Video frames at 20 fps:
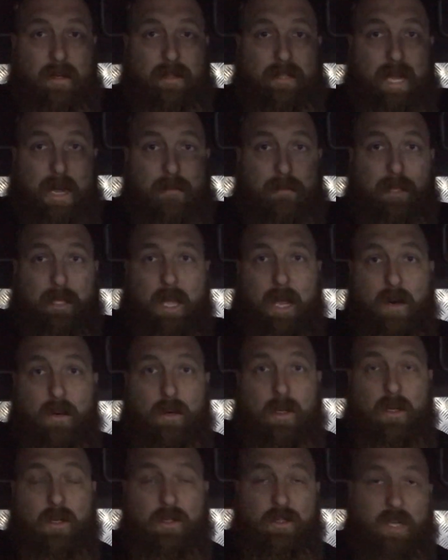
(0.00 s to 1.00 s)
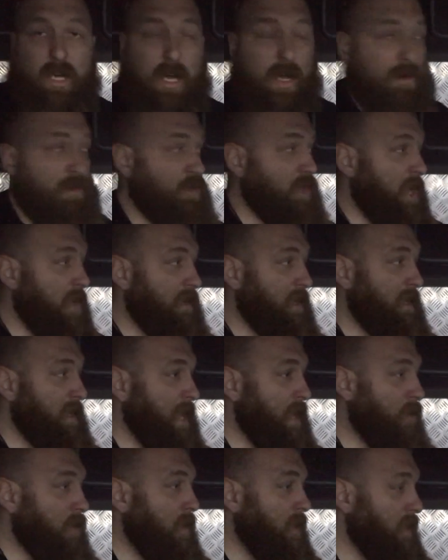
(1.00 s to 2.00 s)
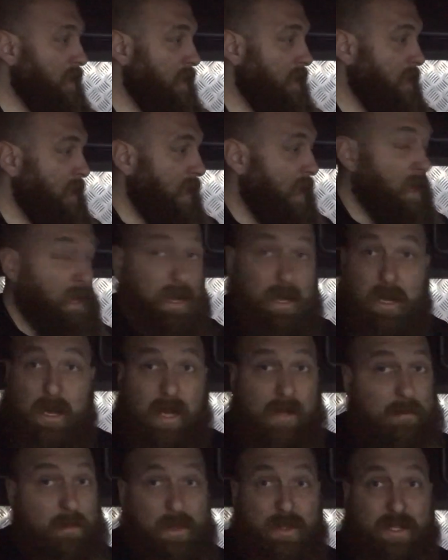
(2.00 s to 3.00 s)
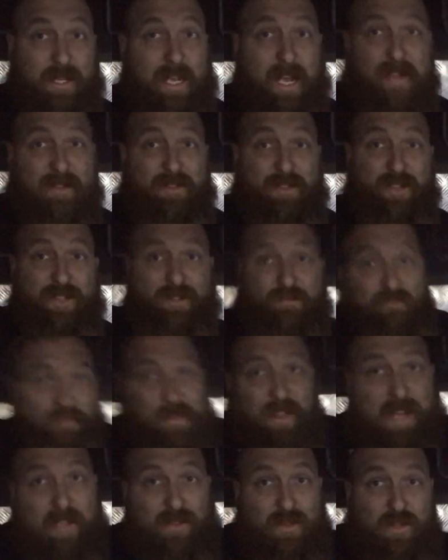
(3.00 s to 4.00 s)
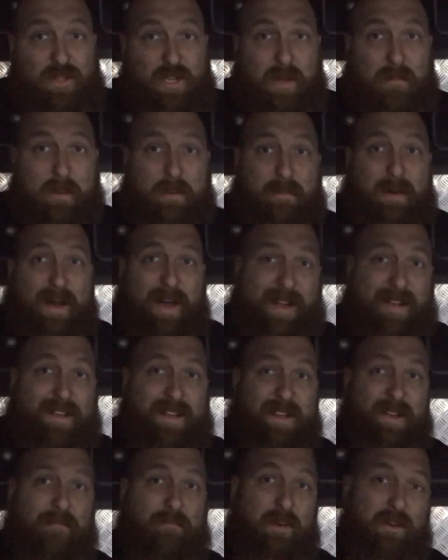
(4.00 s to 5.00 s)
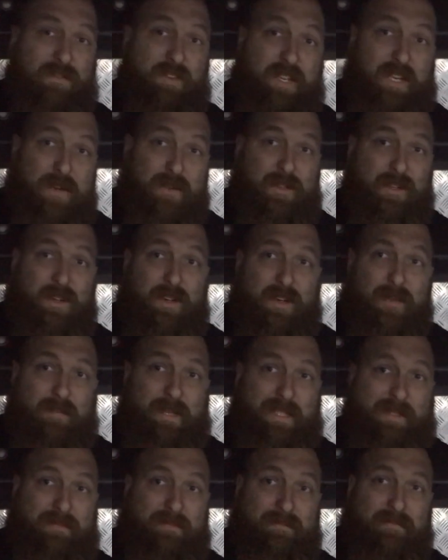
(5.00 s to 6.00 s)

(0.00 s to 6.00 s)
down below, so check that out. And once again, just thanks for stopping by. More videos to come.